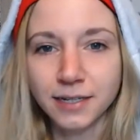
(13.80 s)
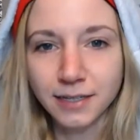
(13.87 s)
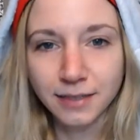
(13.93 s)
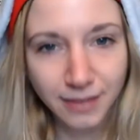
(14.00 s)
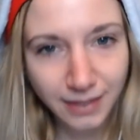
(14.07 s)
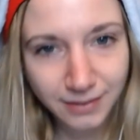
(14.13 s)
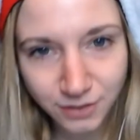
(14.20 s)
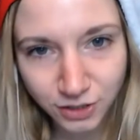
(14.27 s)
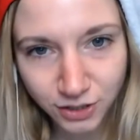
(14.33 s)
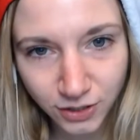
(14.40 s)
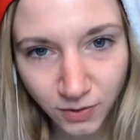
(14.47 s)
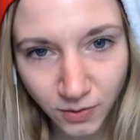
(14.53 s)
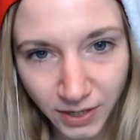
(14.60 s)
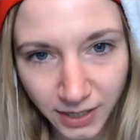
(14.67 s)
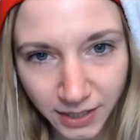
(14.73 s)
Let's
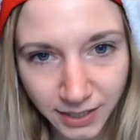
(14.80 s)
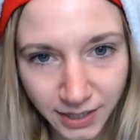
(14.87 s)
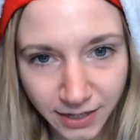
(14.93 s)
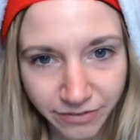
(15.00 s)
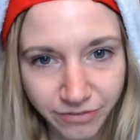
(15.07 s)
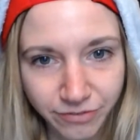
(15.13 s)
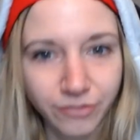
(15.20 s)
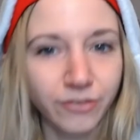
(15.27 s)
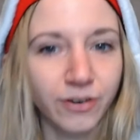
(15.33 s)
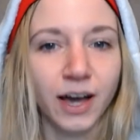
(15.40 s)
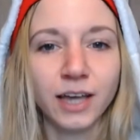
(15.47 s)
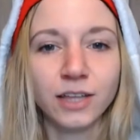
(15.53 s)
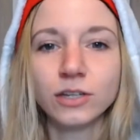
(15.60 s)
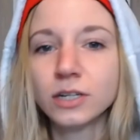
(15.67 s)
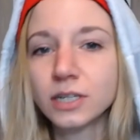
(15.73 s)
do it. If
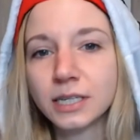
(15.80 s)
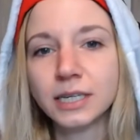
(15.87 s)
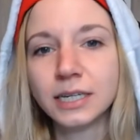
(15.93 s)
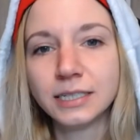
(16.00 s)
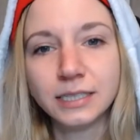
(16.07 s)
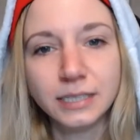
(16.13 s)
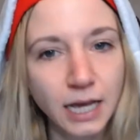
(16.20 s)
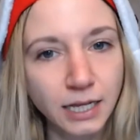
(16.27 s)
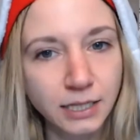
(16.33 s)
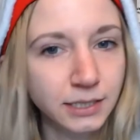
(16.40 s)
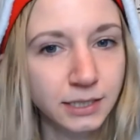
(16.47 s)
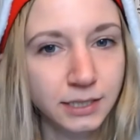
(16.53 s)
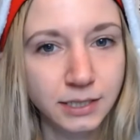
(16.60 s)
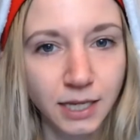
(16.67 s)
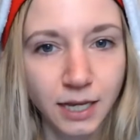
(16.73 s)
I look exactly
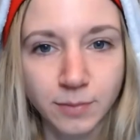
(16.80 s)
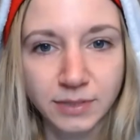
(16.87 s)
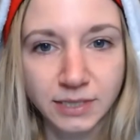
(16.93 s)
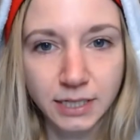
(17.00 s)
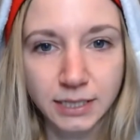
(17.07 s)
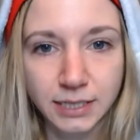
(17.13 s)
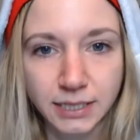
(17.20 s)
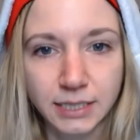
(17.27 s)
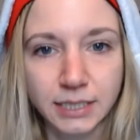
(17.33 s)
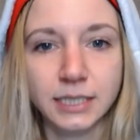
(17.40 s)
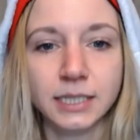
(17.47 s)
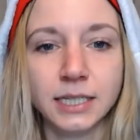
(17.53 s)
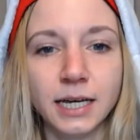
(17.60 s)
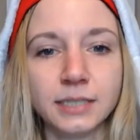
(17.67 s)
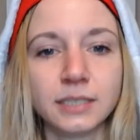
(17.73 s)
the same as I did in the
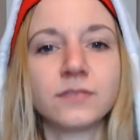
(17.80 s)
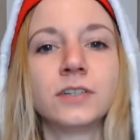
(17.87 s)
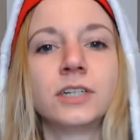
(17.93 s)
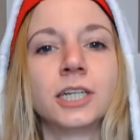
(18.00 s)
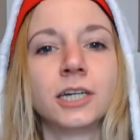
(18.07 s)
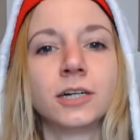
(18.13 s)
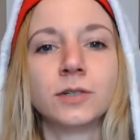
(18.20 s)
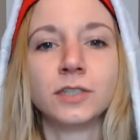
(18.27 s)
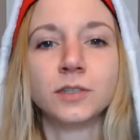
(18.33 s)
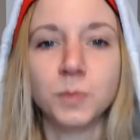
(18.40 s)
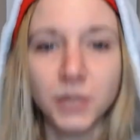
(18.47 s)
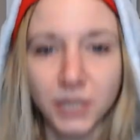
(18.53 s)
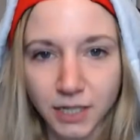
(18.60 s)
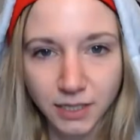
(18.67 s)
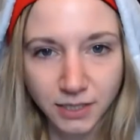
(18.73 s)
last video, it's
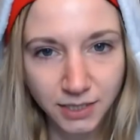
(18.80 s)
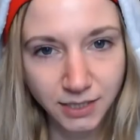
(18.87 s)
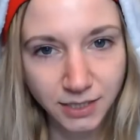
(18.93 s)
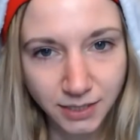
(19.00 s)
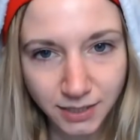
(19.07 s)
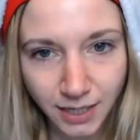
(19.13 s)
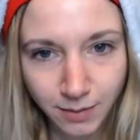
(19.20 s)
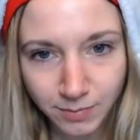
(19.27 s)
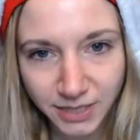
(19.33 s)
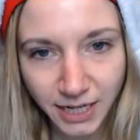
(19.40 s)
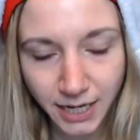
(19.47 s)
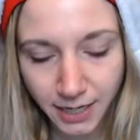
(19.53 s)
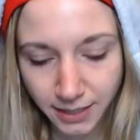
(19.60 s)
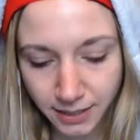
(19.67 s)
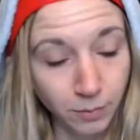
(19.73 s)
because it's the same
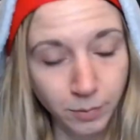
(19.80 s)
day.